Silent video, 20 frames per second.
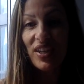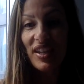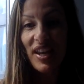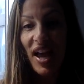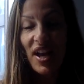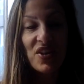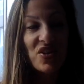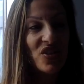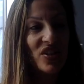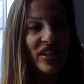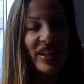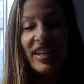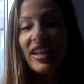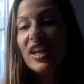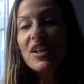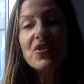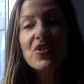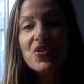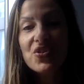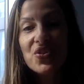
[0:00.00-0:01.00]
can actually
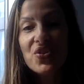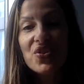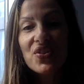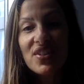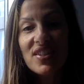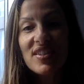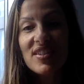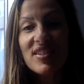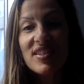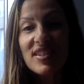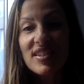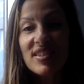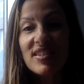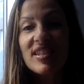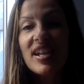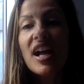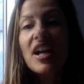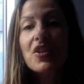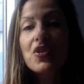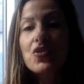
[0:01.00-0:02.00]
get students to
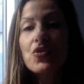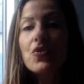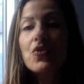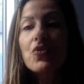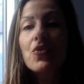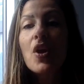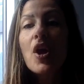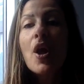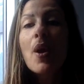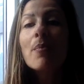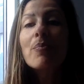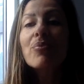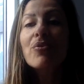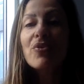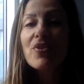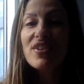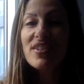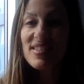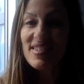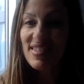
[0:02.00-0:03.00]
start to
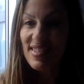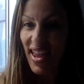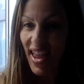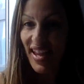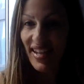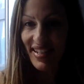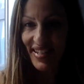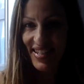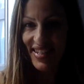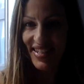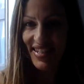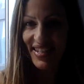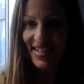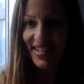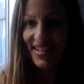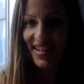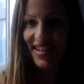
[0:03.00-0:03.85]
present